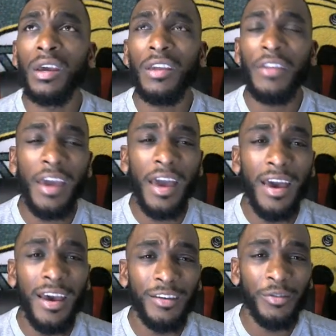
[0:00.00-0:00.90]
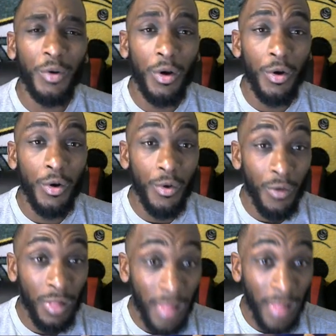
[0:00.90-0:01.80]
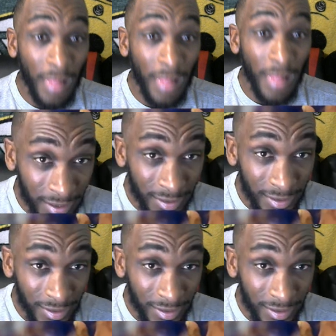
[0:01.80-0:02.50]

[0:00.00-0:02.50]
They had linemen